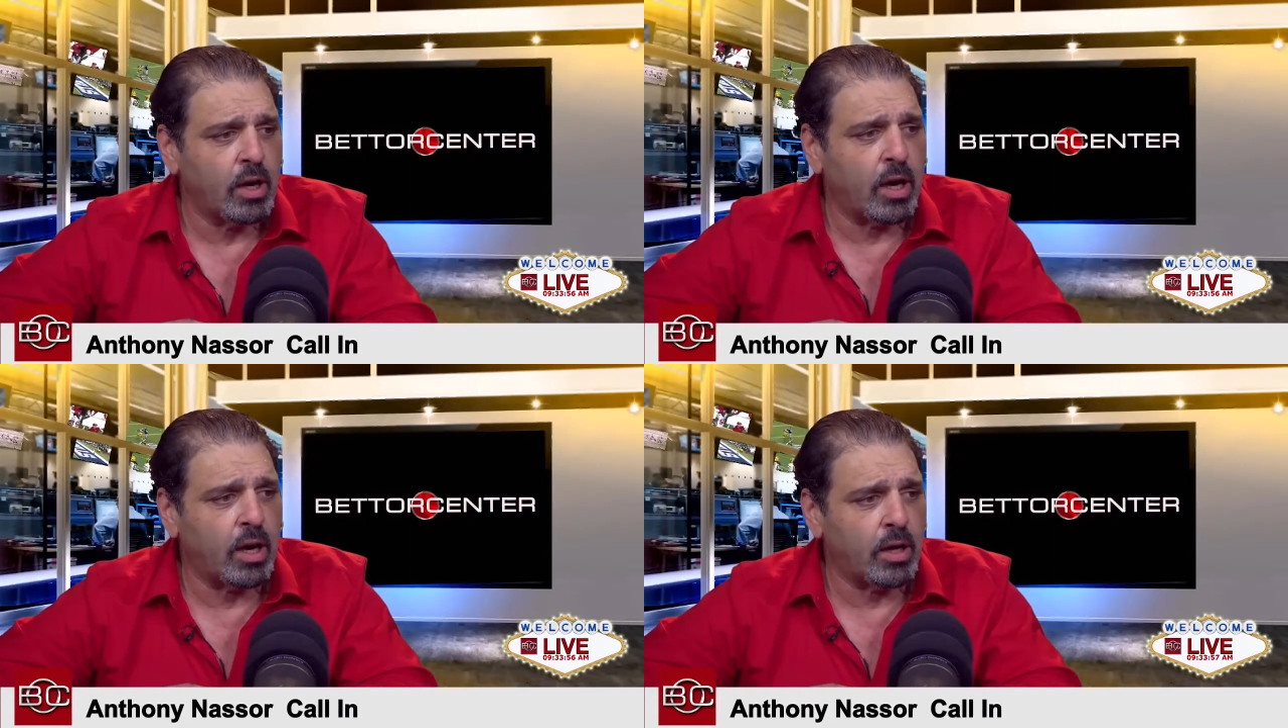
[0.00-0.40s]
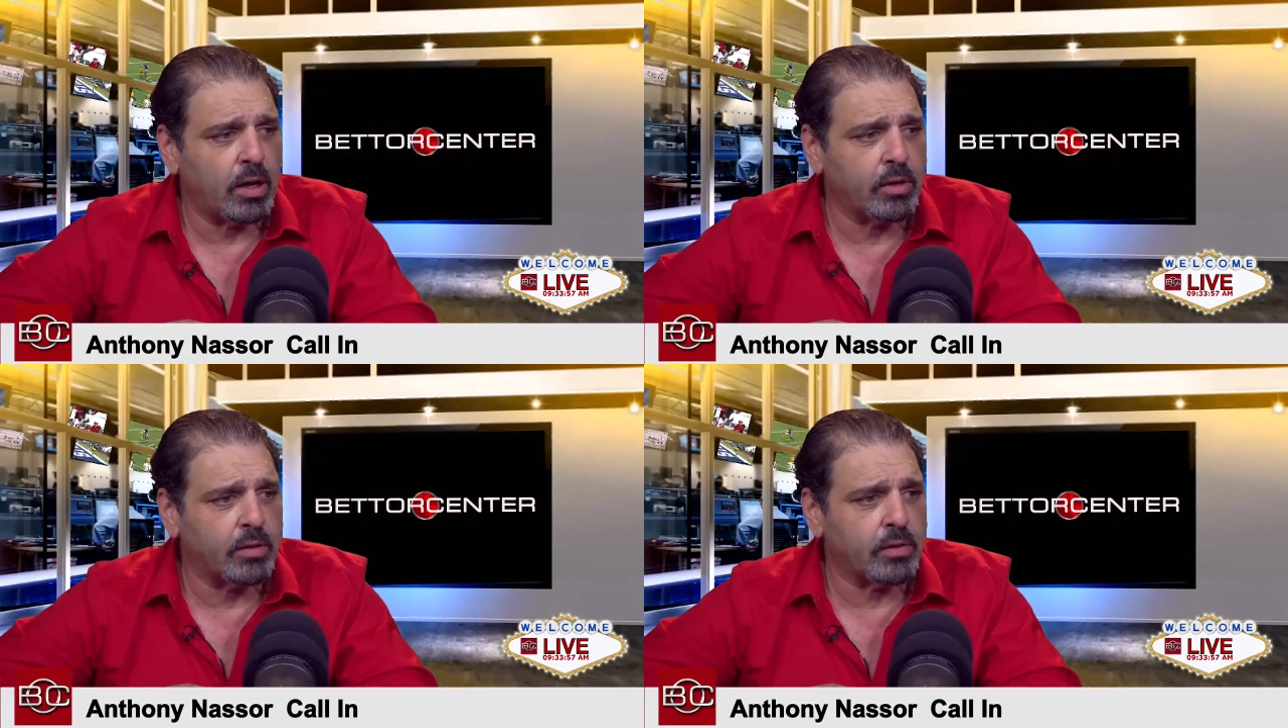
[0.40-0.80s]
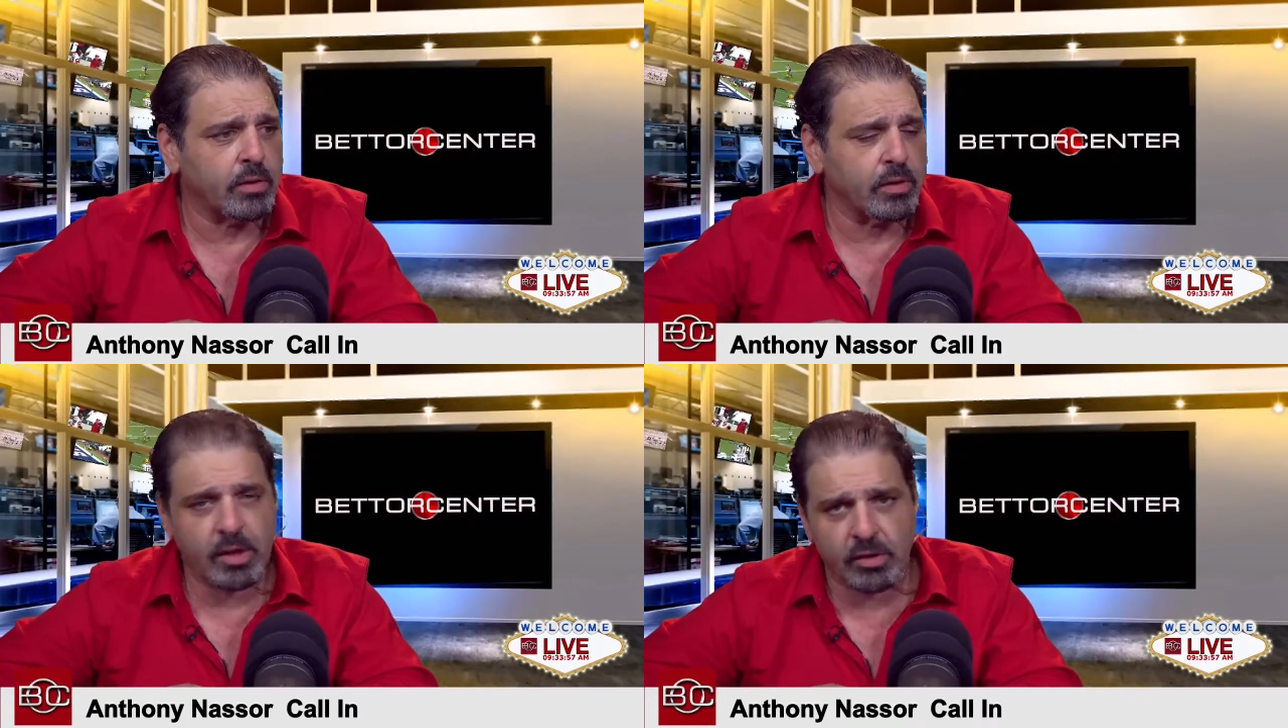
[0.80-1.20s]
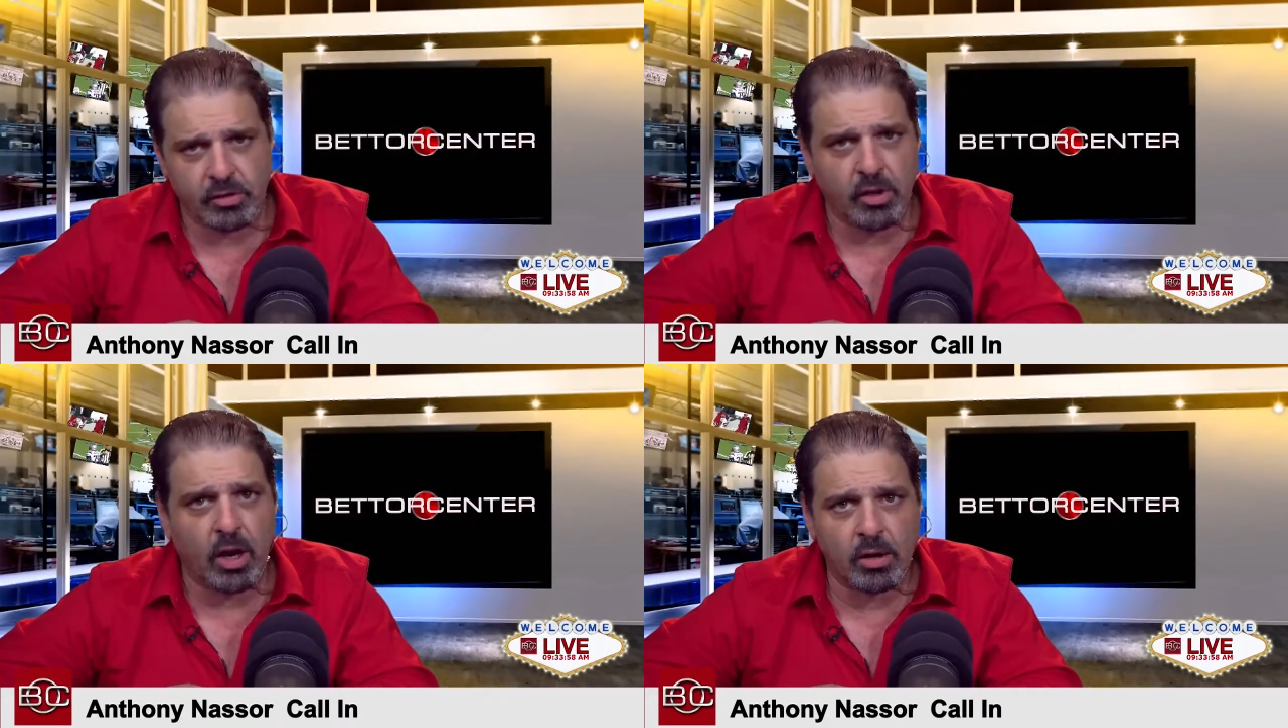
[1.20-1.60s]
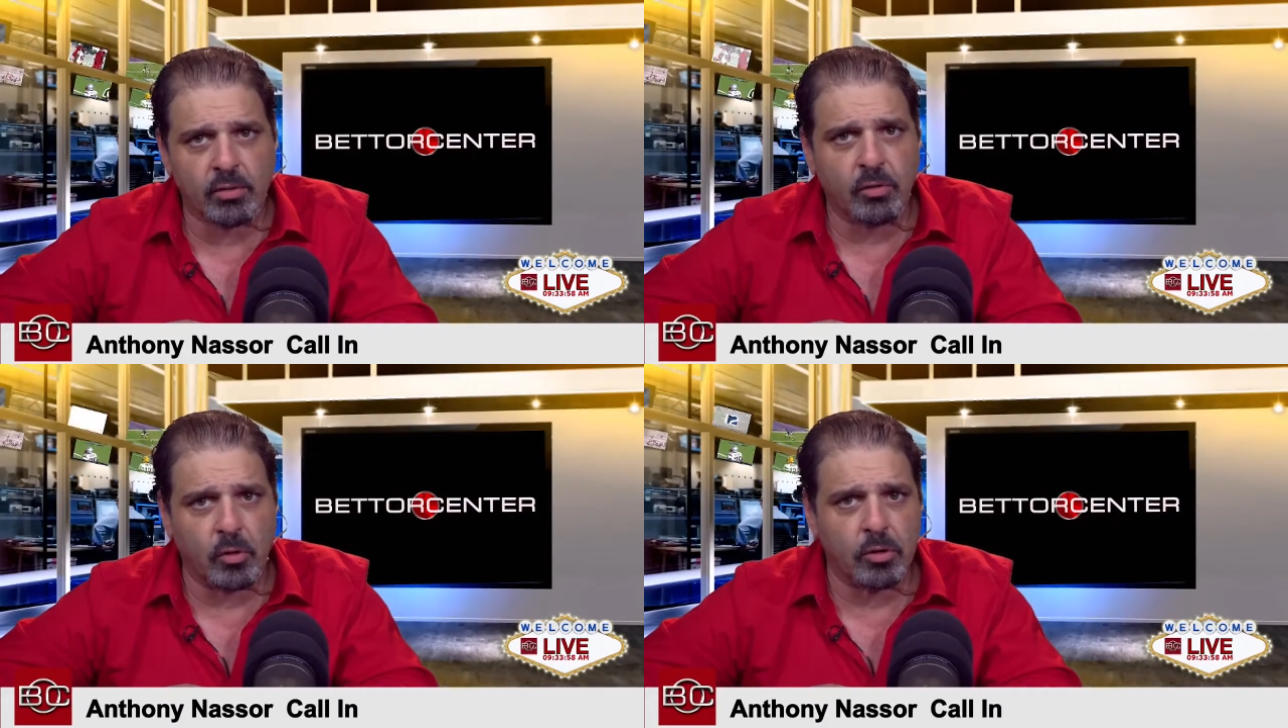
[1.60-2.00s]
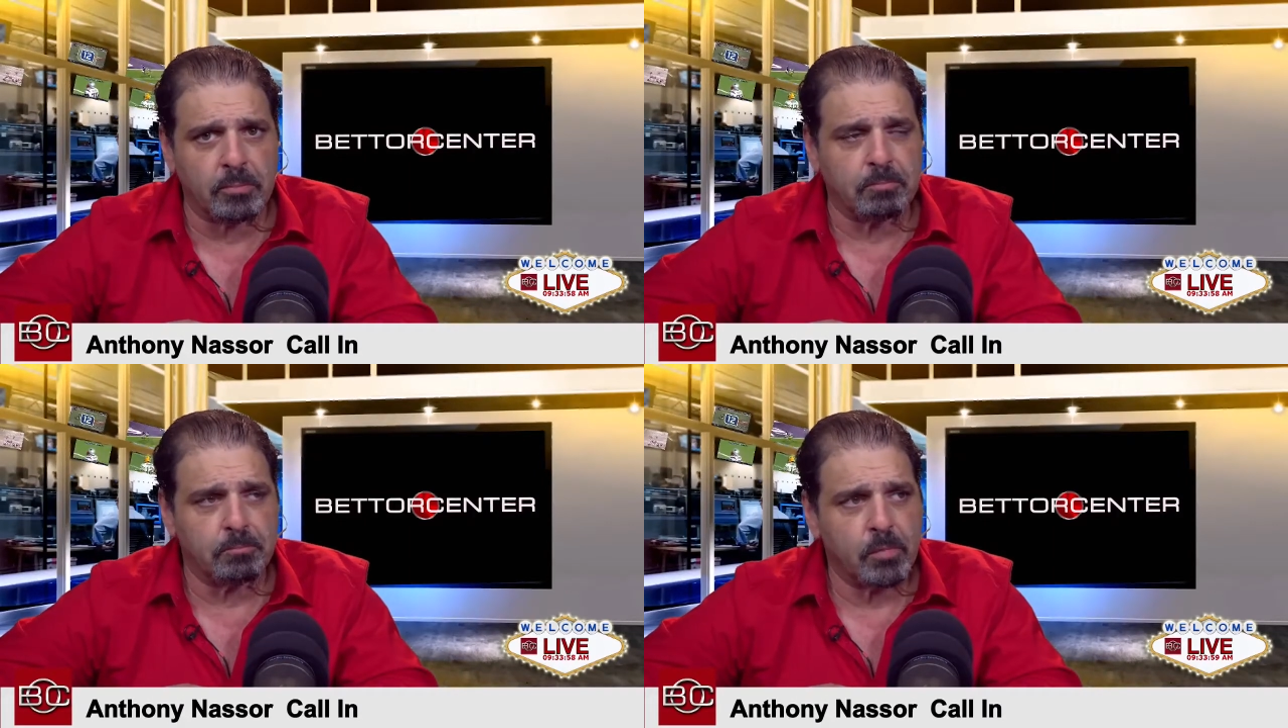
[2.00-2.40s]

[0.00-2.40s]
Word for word: uh, till the edge is gone for them.